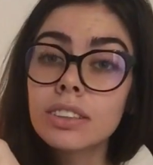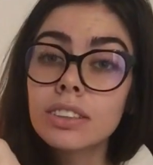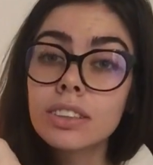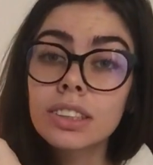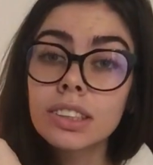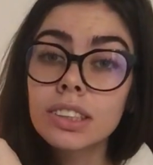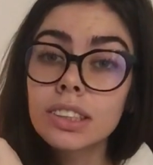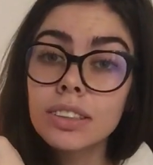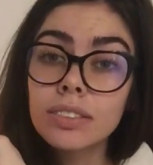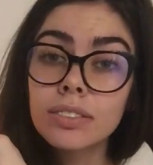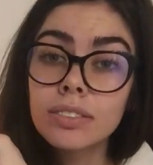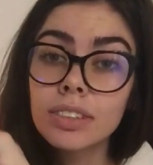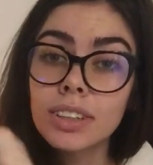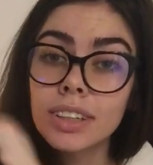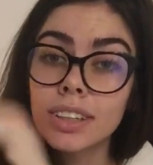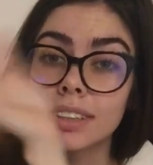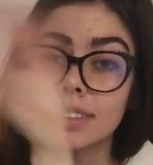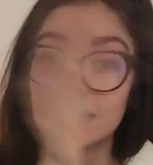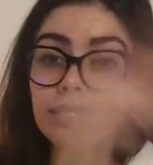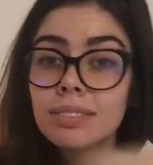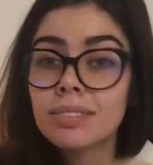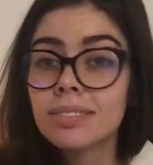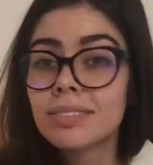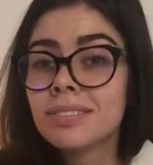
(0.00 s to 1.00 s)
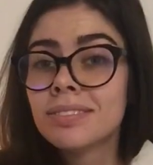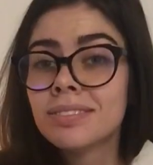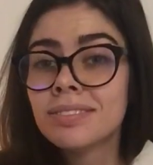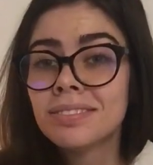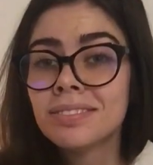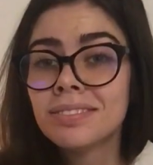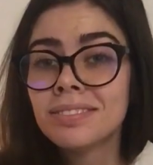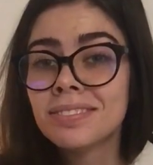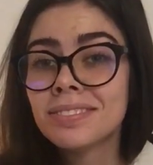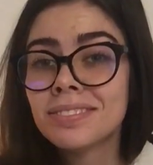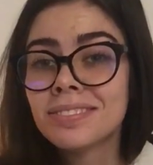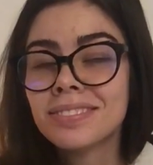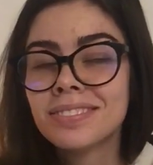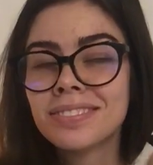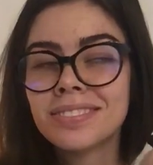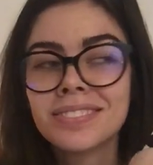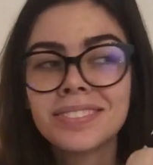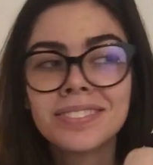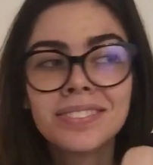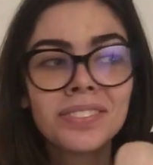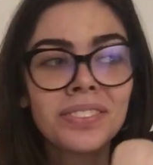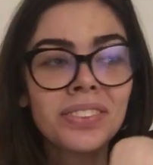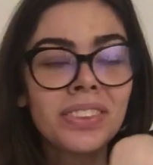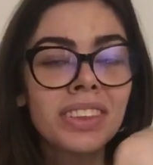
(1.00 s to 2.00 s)
It's just good fun.
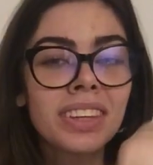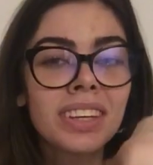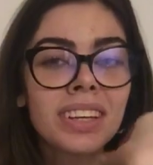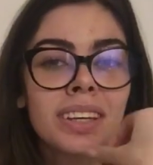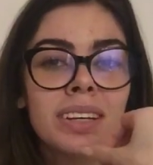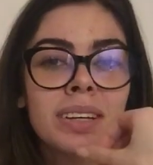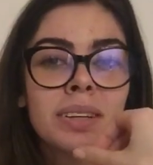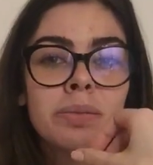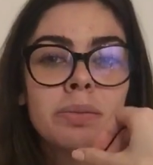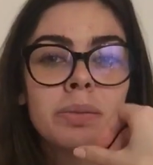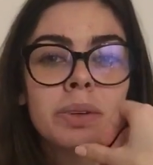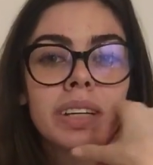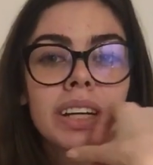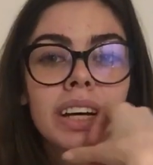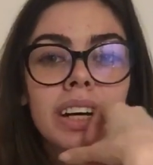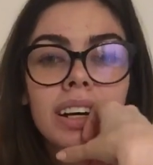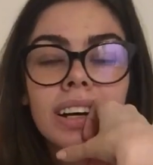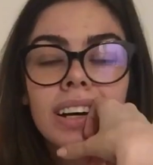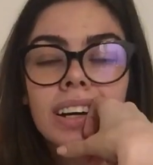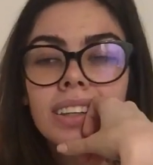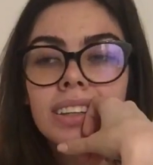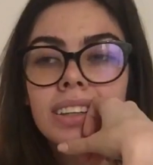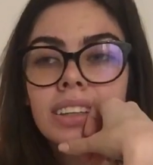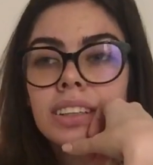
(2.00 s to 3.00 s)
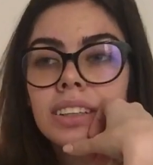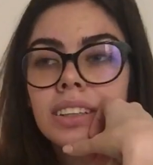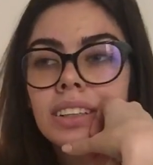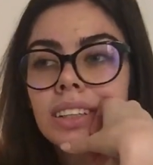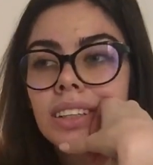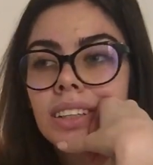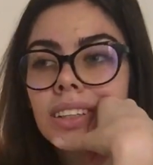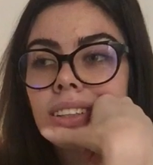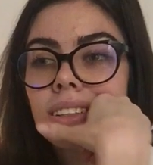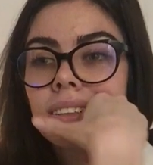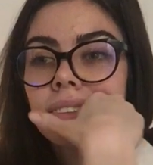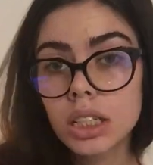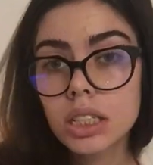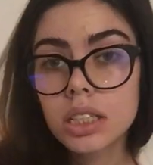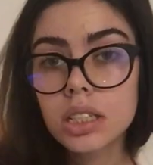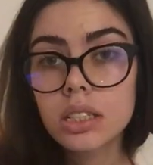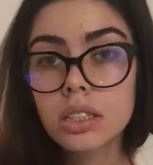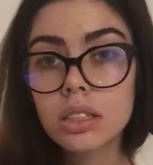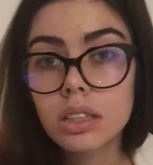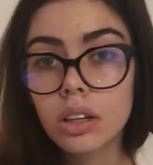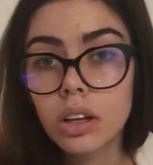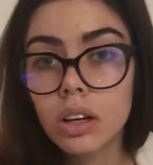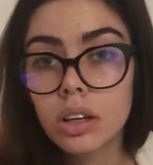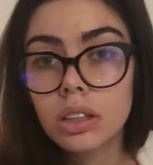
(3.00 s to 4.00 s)
But yeah, I think like
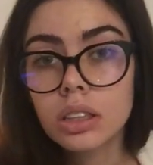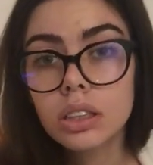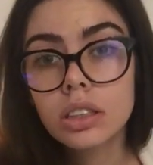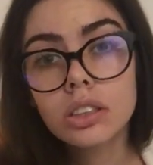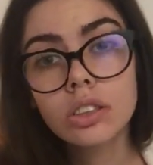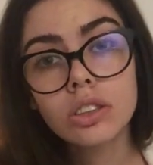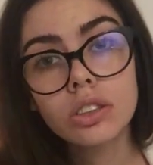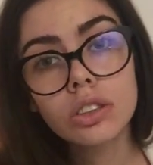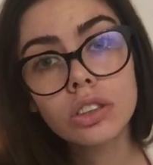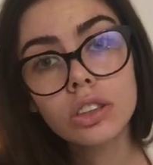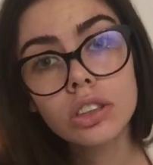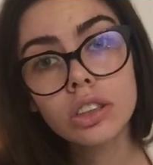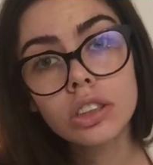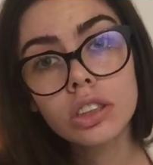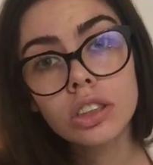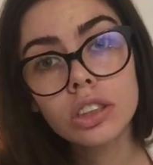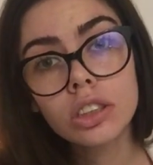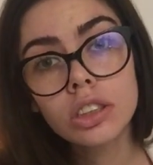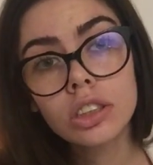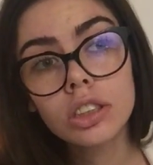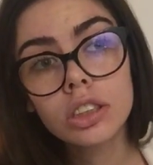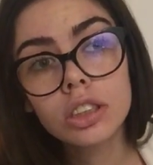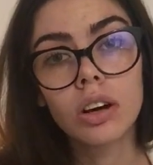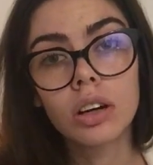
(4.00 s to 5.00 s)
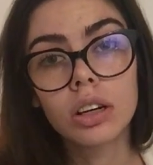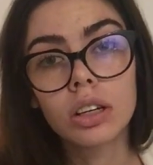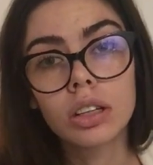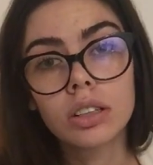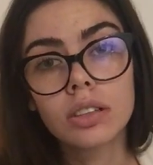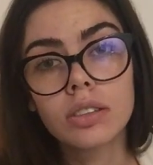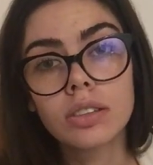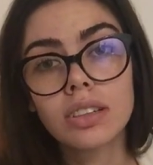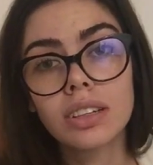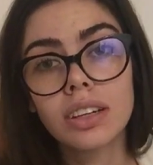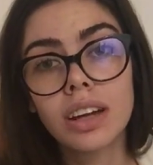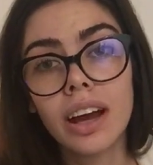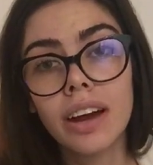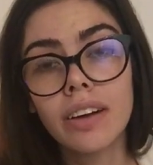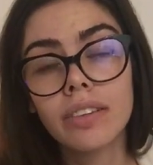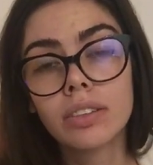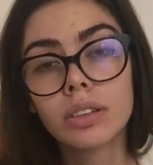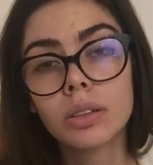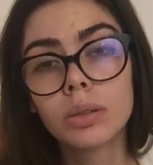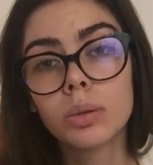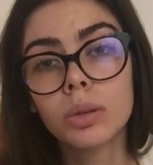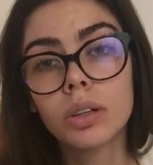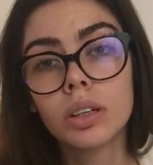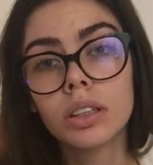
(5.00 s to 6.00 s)
as long as you're honest and
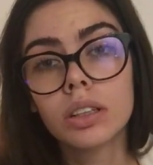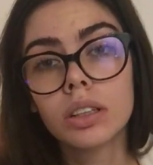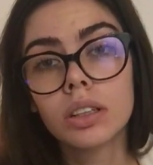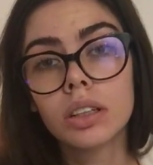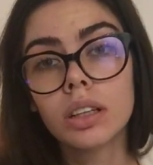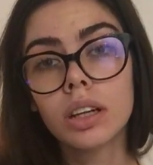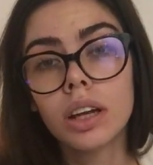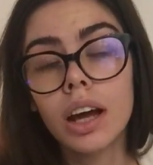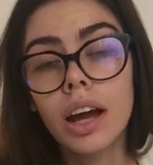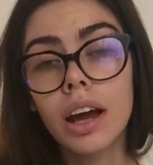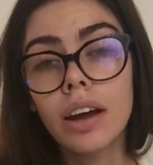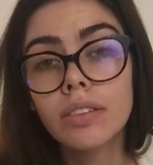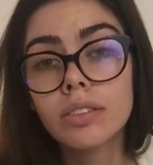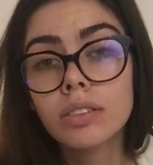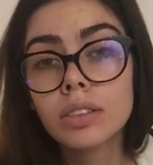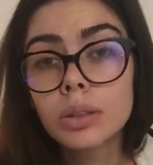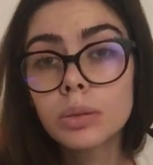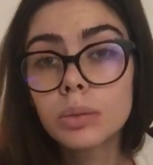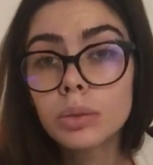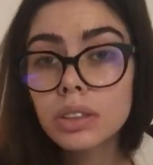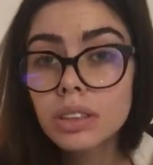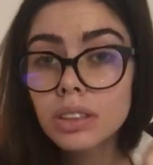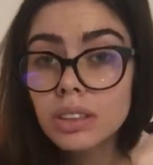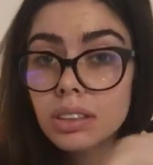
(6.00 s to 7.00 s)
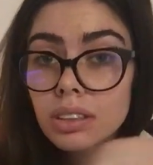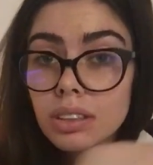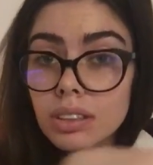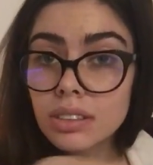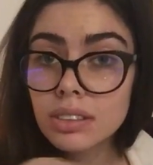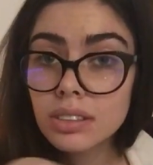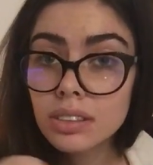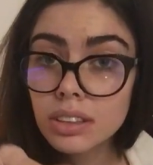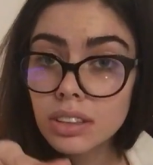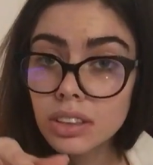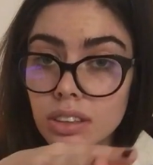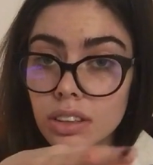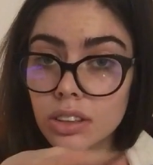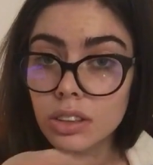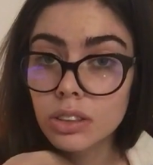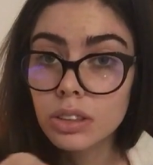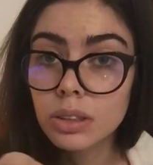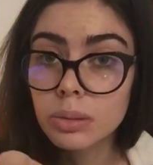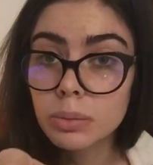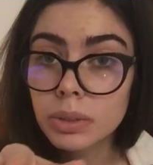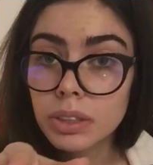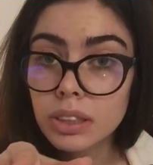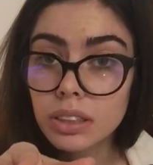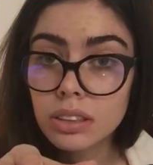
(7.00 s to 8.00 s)
everyone is in
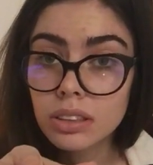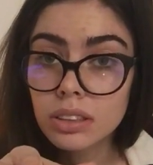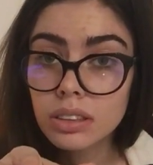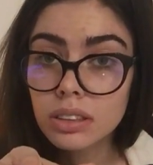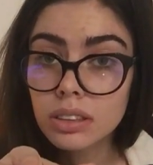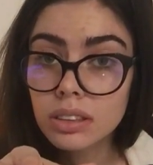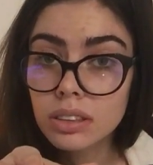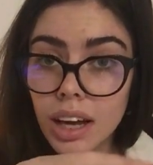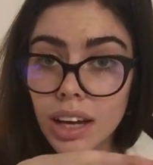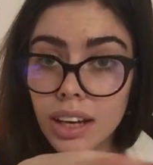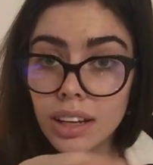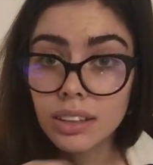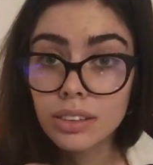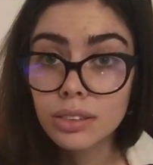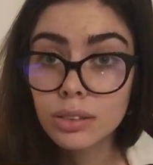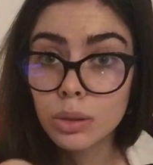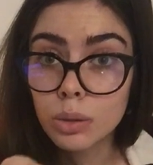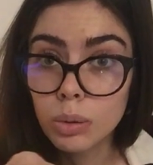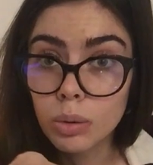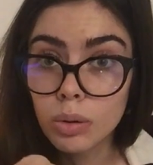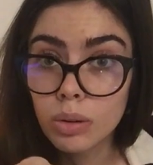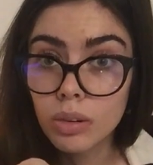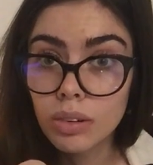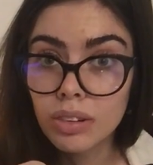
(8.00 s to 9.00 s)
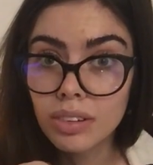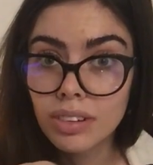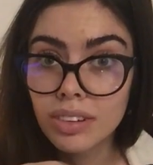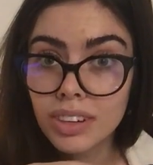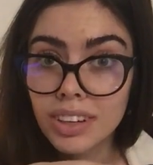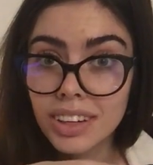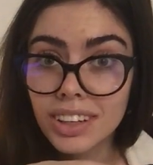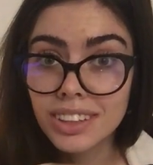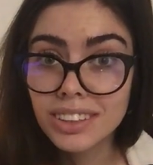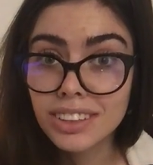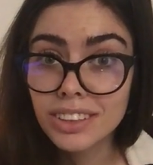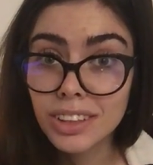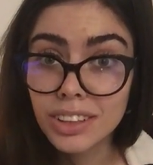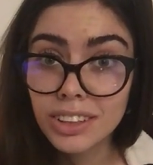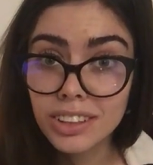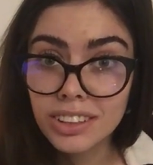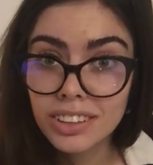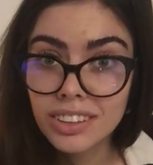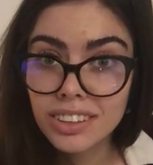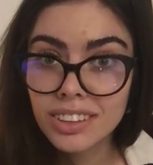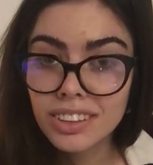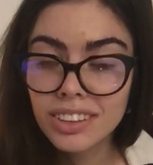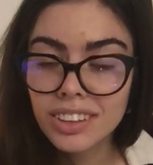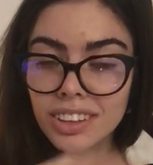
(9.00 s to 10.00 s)
agreement and it's cool and it's good,
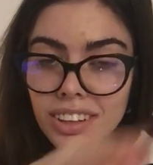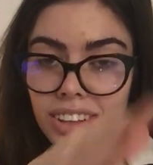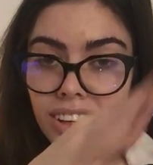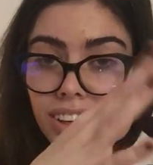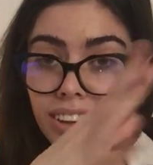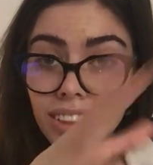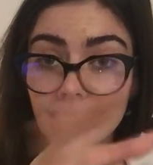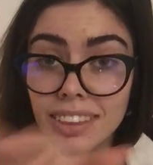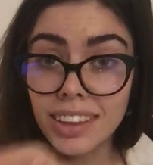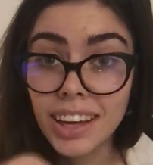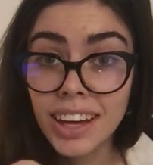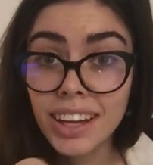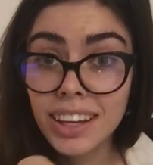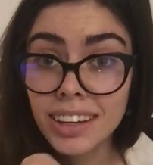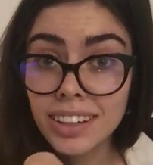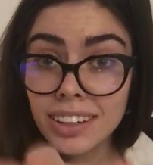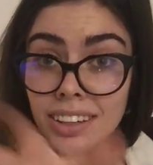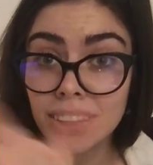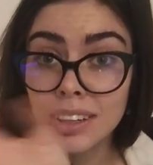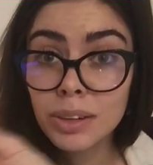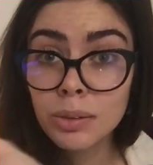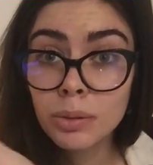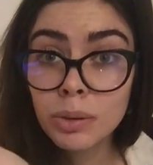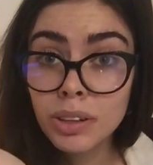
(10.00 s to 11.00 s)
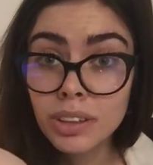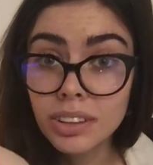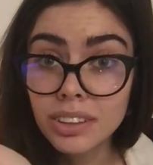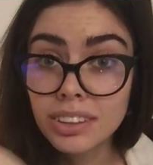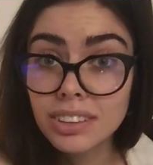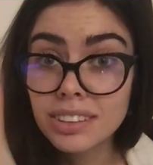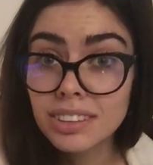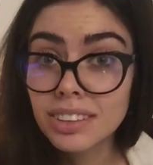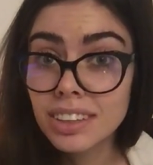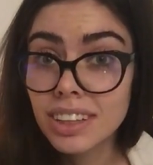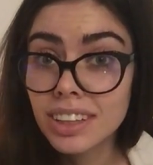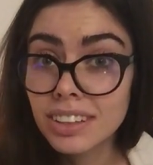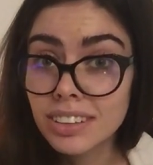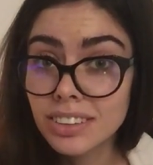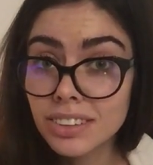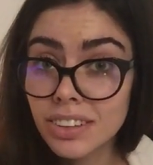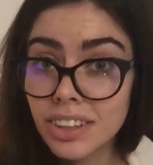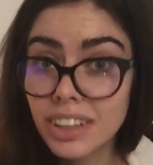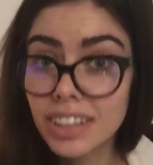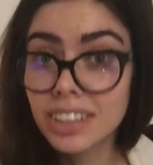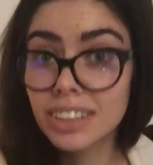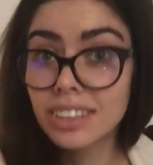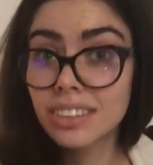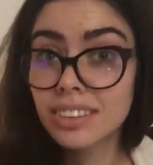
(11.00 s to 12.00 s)
then it works and it's
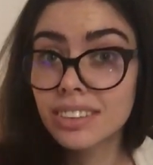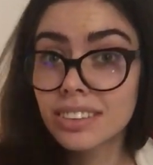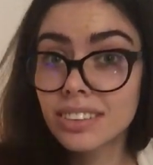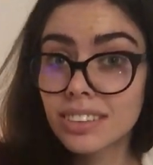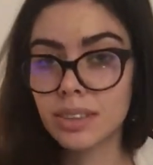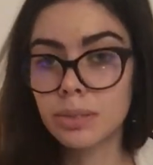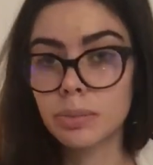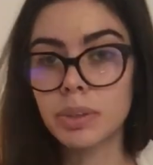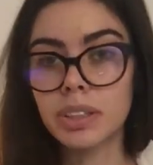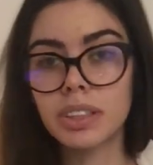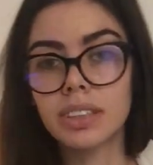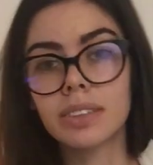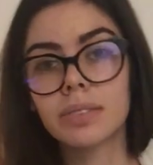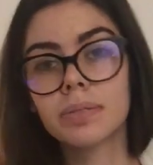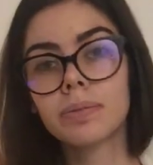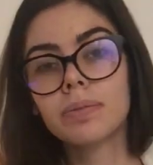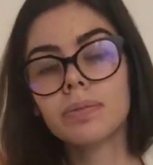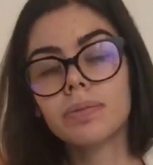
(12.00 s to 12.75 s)
great. It's amazing.